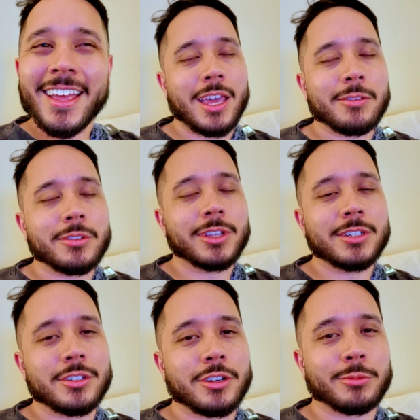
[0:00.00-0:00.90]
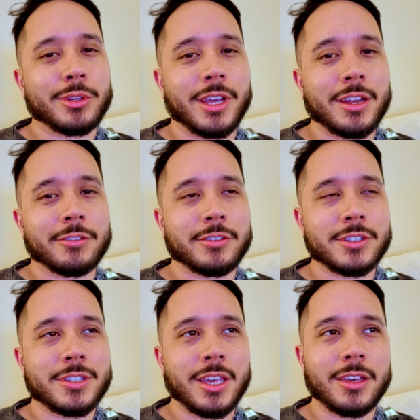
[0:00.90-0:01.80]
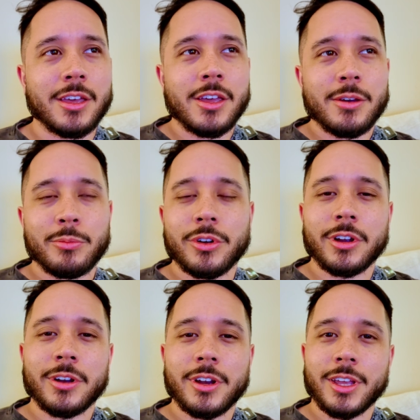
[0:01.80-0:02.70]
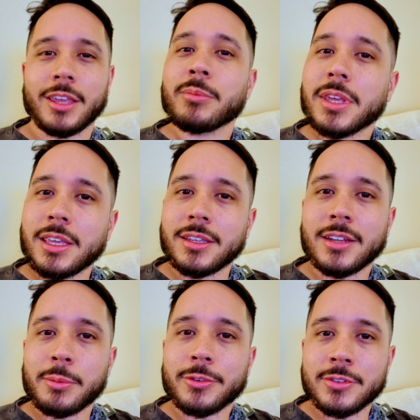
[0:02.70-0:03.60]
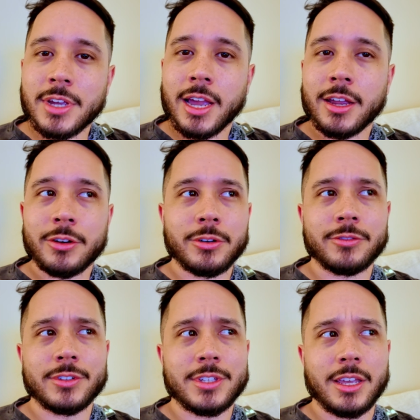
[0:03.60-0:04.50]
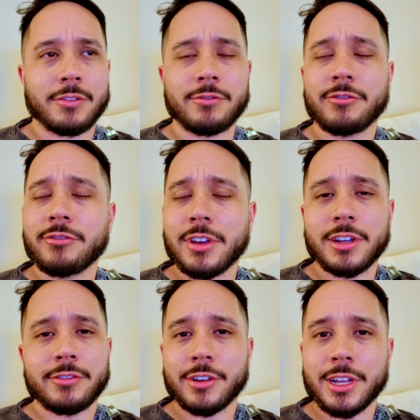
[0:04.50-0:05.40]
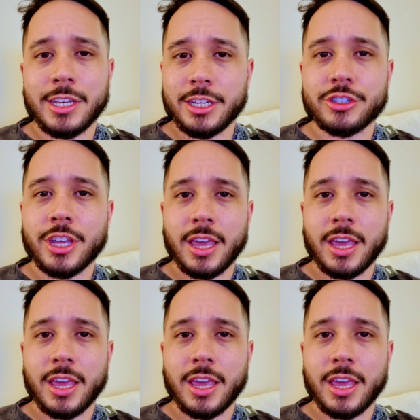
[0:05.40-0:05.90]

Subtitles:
I can't really determine yet if it's like more on a gimmicky type of side, or if it's like a very, very niche